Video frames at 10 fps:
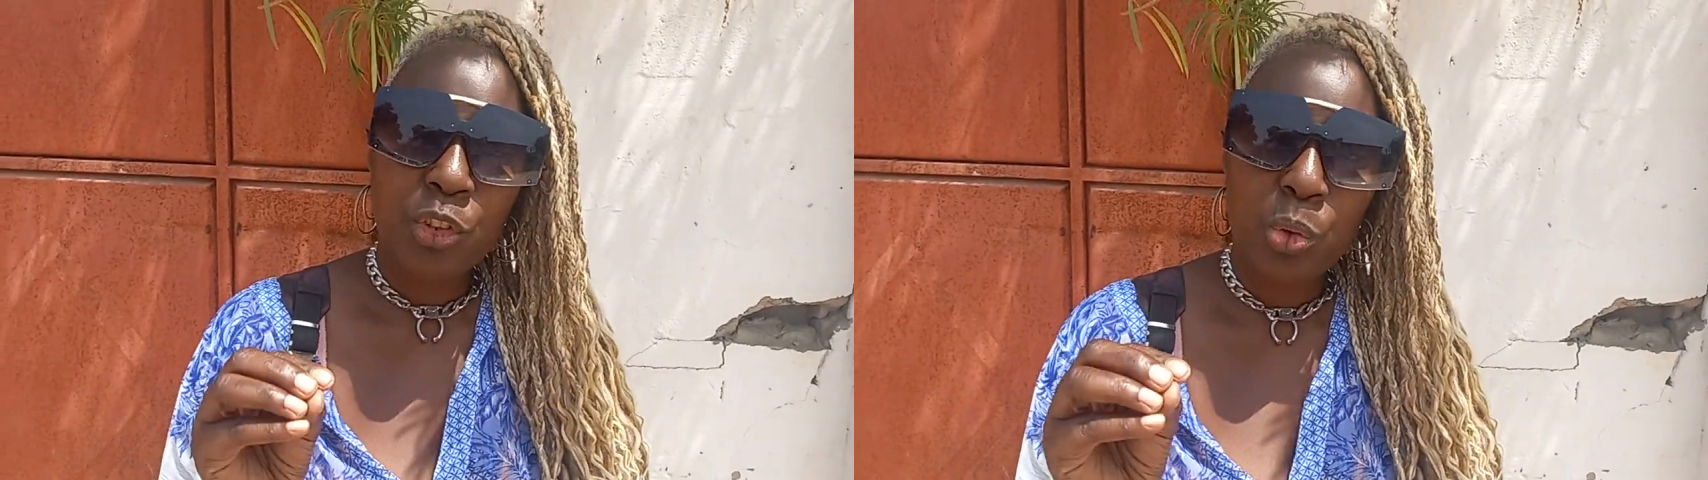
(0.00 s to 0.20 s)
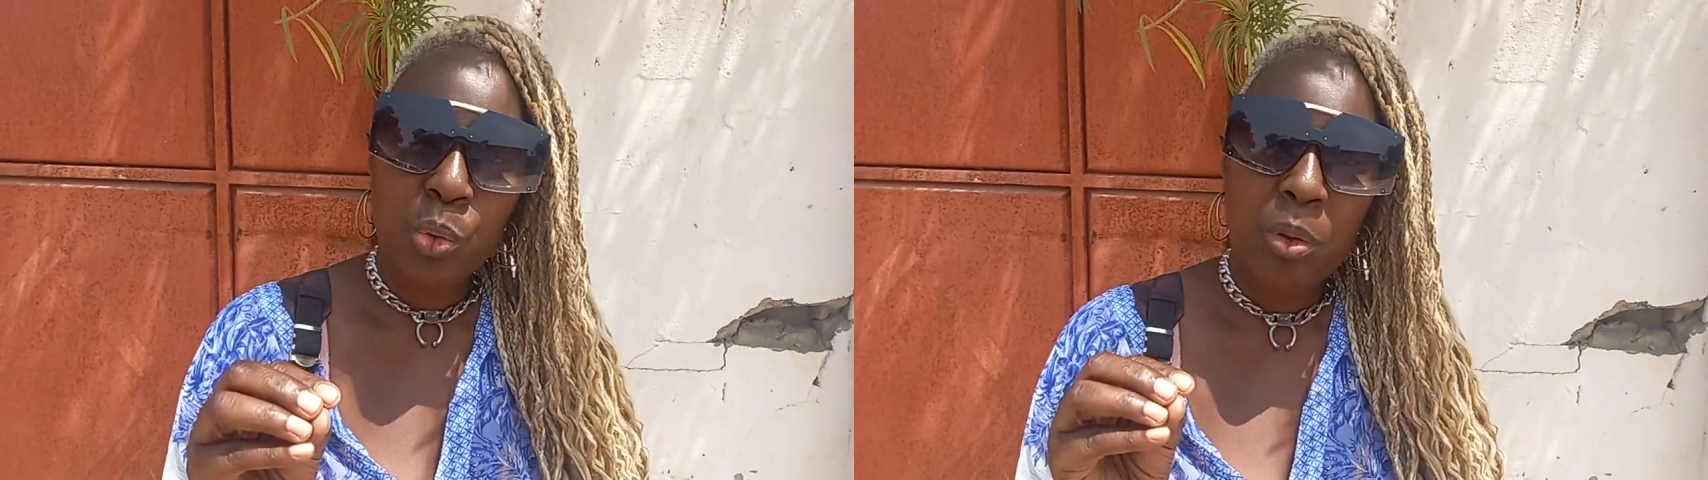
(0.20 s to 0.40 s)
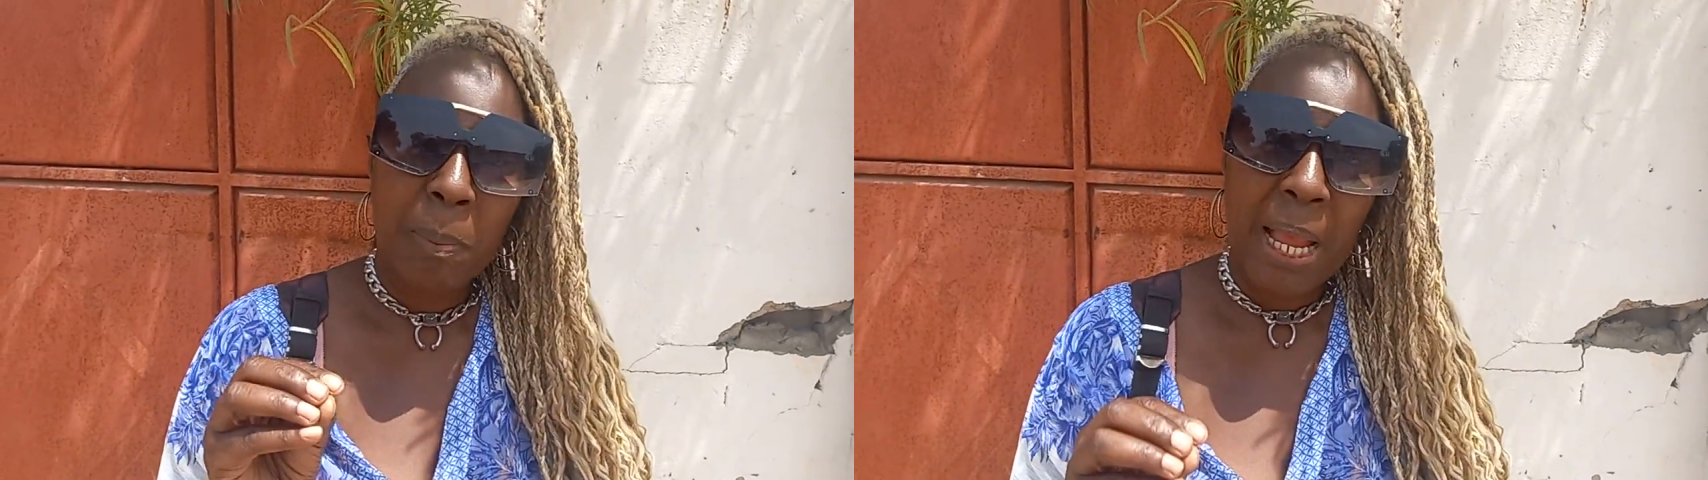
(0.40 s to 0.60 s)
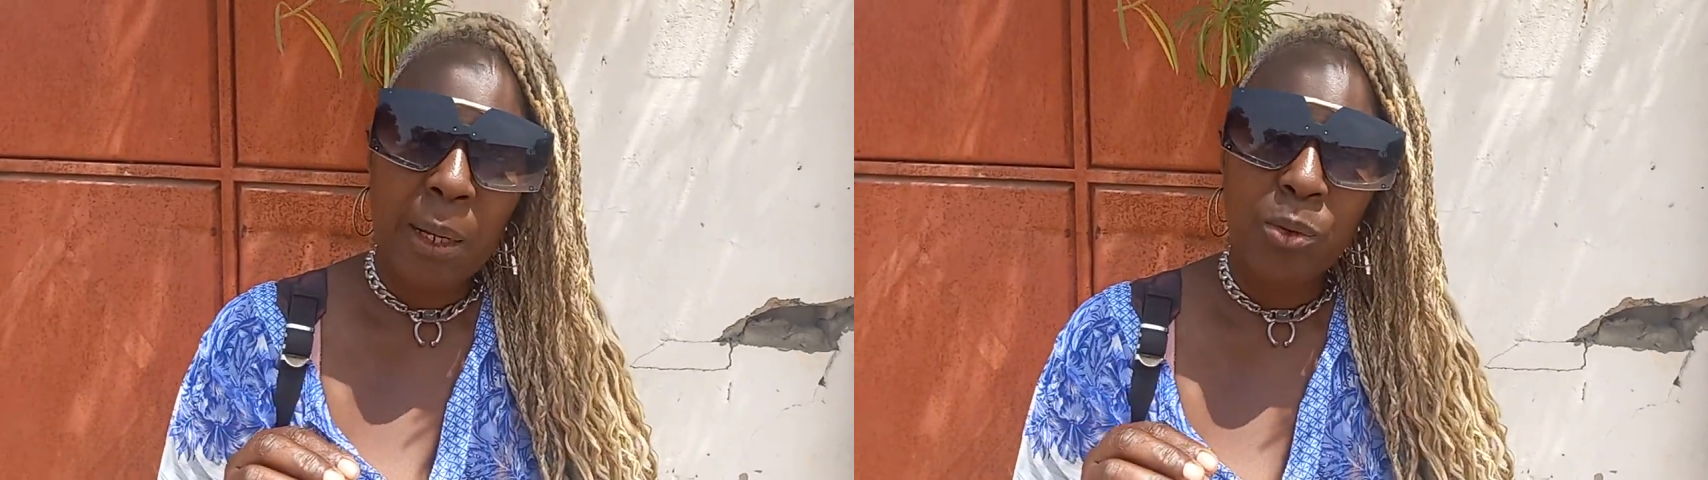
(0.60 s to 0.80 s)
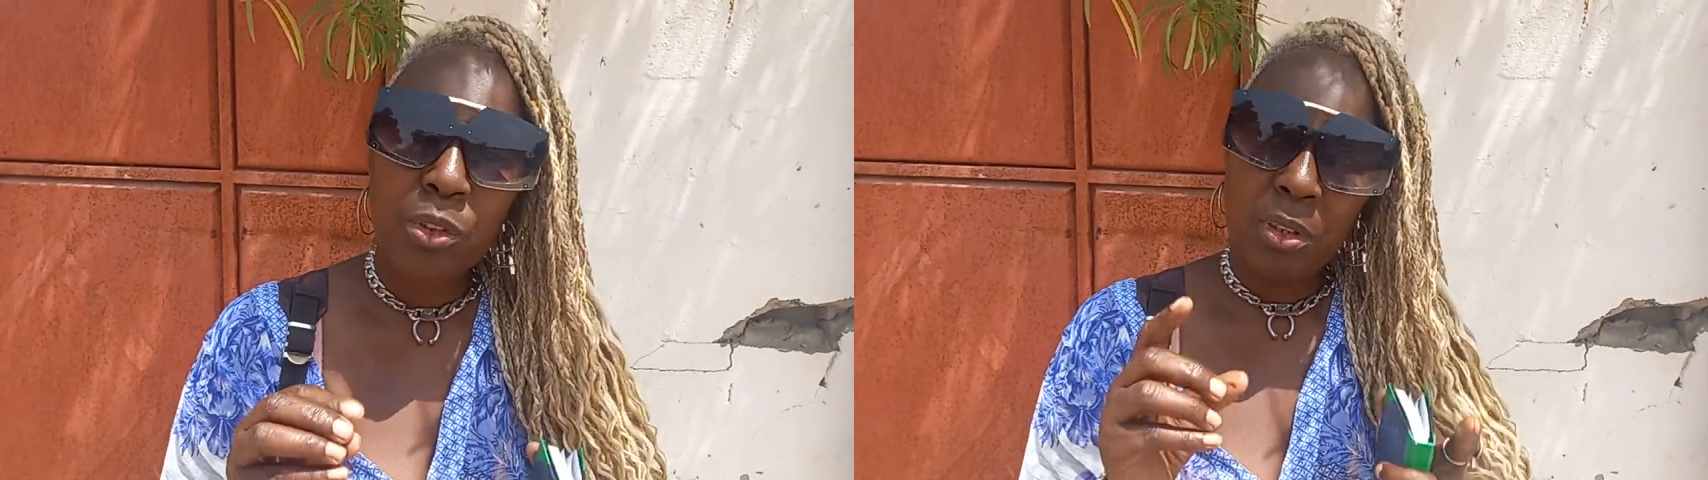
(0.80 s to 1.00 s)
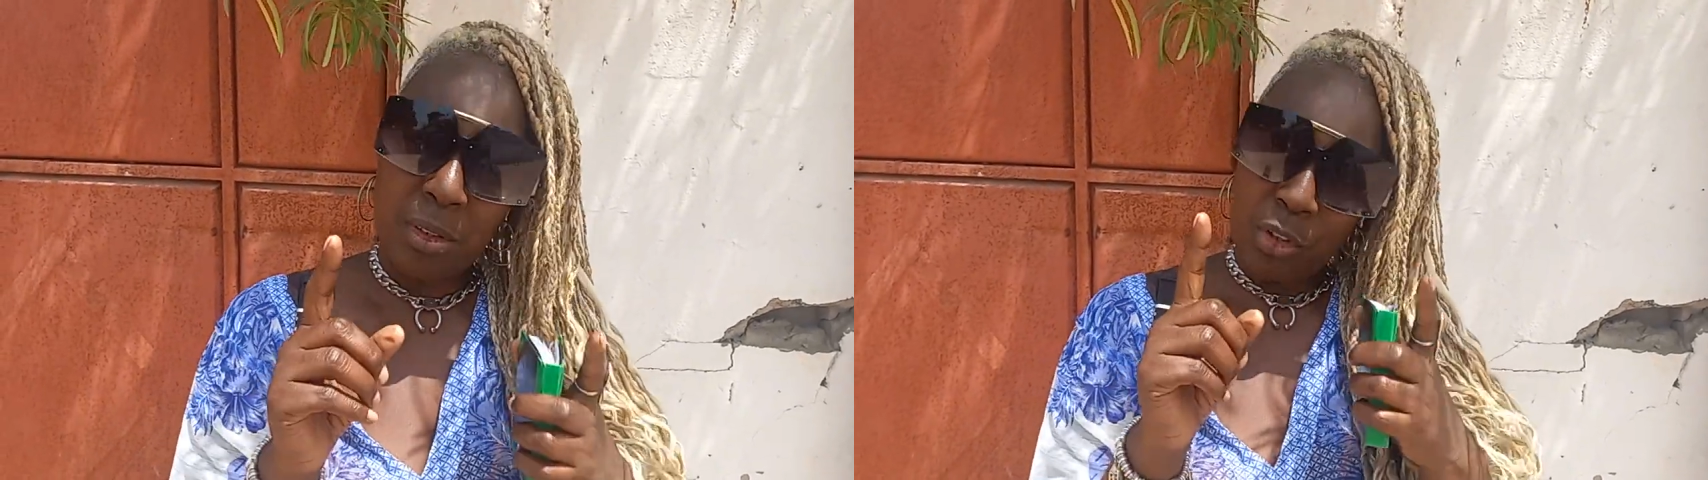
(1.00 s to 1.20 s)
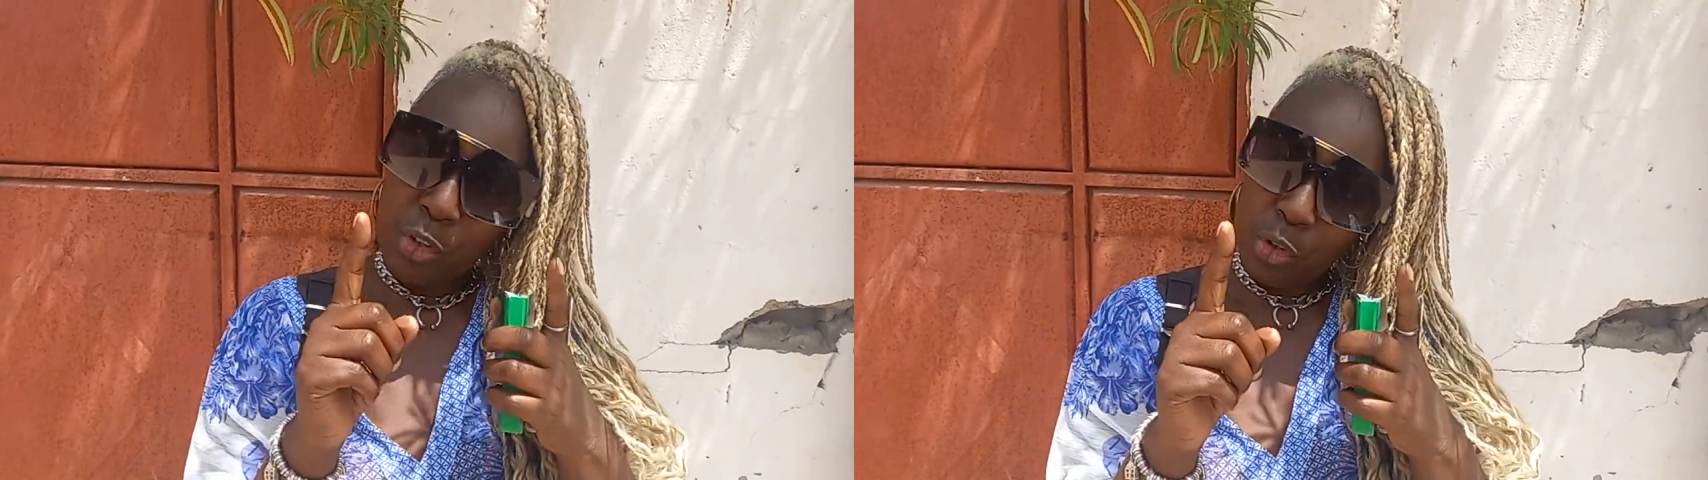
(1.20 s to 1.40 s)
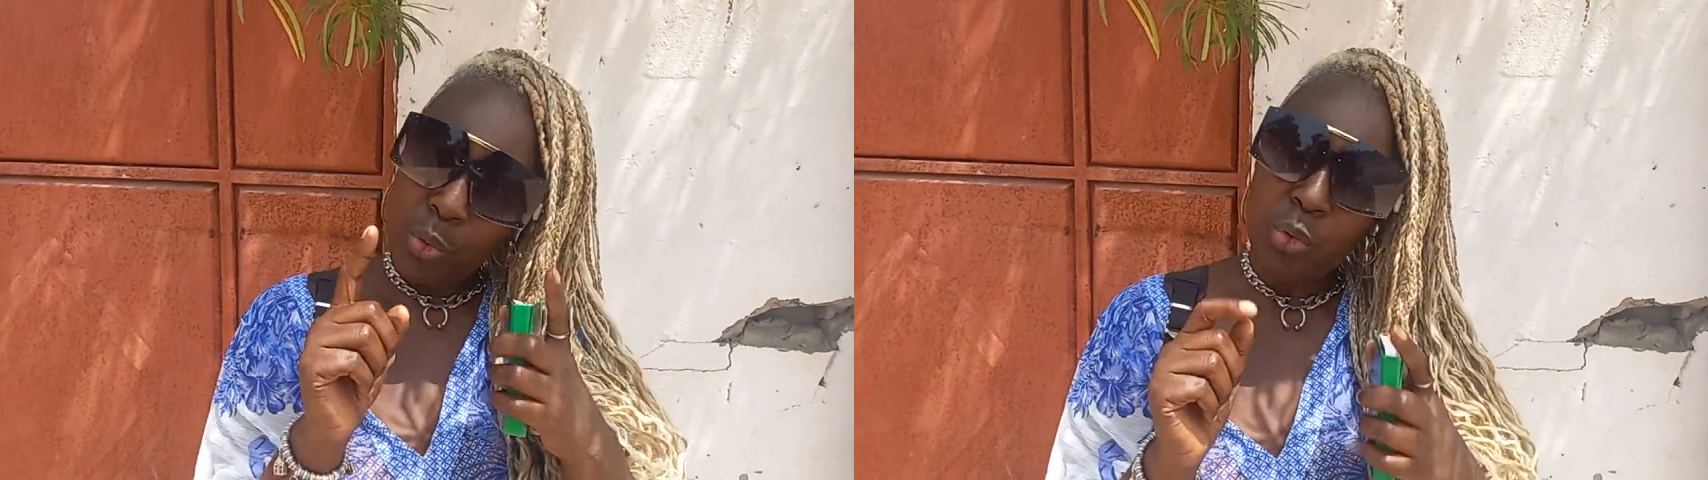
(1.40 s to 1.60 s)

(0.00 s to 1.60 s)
to the pound, you